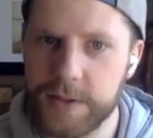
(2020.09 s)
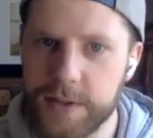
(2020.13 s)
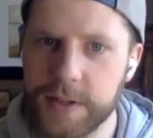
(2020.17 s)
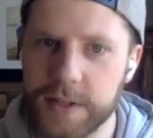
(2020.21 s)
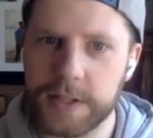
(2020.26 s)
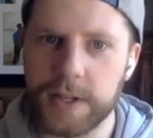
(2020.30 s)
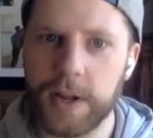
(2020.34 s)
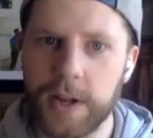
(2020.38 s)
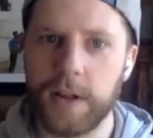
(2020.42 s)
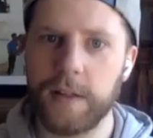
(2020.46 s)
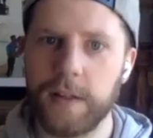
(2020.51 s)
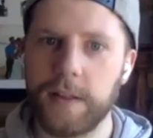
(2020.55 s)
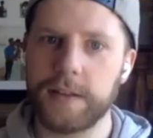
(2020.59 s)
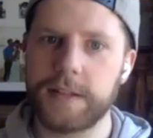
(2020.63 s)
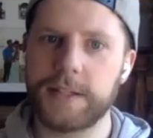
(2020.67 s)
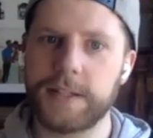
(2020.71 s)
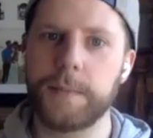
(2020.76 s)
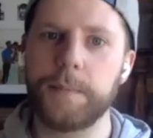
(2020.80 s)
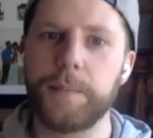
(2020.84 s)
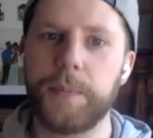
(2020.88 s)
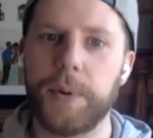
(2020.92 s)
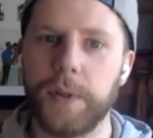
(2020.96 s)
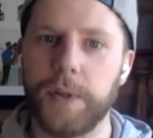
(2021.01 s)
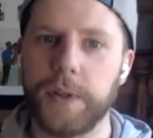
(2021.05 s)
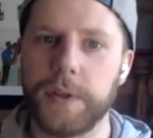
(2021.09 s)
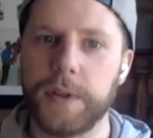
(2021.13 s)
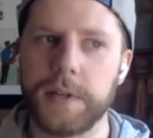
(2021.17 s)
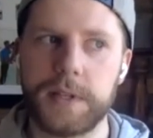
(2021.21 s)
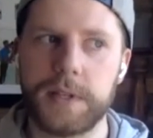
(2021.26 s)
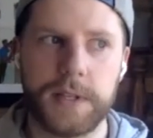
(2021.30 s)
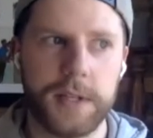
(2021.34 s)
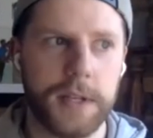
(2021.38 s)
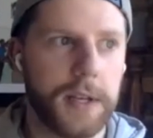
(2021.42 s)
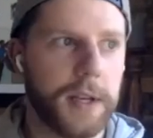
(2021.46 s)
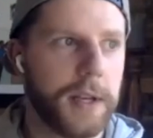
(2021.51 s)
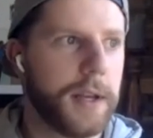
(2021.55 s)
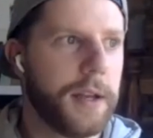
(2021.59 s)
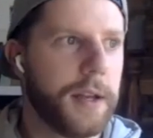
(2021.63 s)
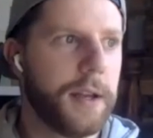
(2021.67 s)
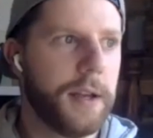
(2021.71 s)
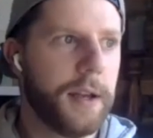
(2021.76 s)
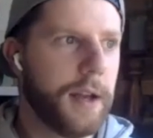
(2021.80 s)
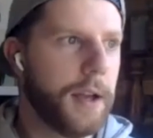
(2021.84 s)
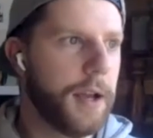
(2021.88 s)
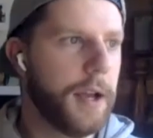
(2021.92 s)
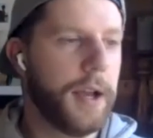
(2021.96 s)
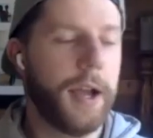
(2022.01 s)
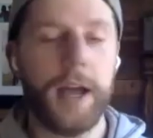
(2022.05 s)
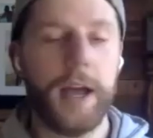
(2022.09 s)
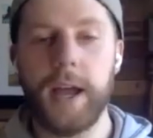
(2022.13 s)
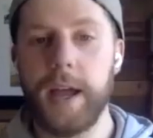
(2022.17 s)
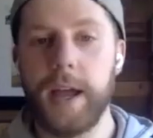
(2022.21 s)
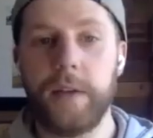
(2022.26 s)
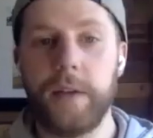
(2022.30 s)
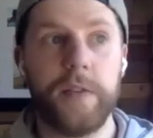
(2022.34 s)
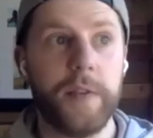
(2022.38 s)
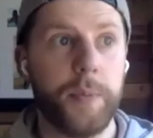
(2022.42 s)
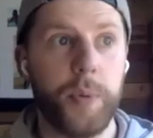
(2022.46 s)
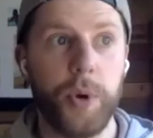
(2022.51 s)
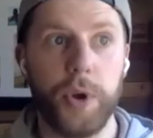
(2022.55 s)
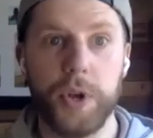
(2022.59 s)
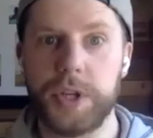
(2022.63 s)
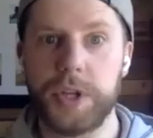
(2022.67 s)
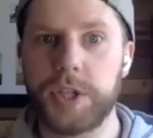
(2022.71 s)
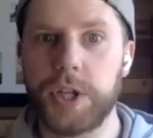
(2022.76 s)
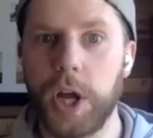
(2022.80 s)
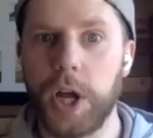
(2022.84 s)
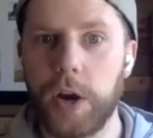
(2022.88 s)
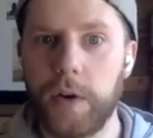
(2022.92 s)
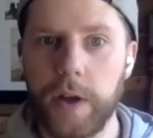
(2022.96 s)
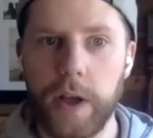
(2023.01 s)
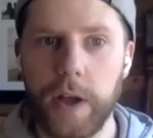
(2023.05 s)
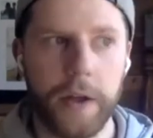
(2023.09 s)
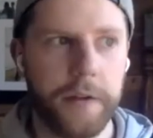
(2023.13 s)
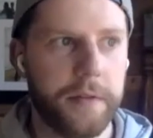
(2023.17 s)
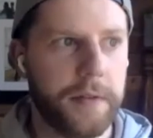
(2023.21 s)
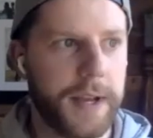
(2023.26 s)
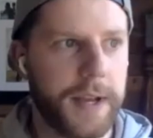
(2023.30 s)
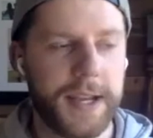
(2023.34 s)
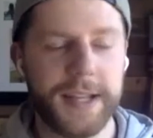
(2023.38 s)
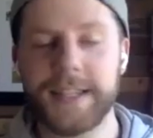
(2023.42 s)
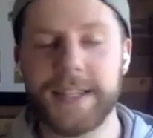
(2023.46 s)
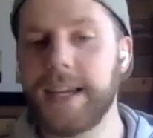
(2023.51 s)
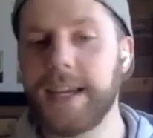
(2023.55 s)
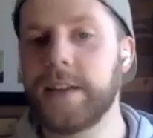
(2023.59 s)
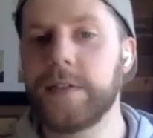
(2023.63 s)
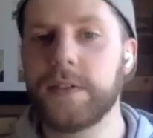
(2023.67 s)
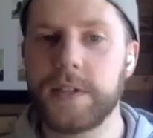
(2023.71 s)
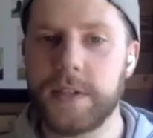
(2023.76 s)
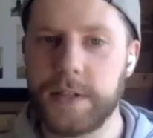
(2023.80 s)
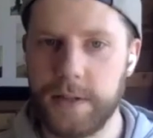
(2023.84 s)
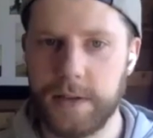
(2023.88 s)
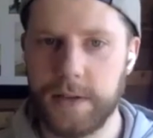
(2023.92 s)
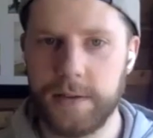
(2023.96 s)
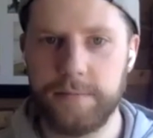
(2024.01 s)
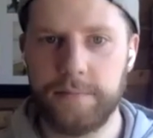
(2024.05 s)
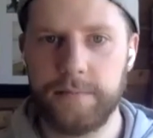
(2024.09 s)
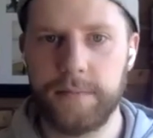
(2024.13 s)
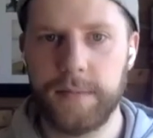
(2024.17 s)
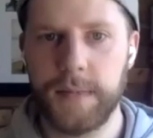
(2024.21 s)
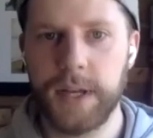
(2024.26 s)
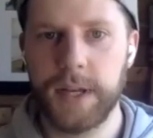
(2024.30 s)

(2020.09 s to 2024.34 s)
So it's not simple as if you put a story on, it's instant.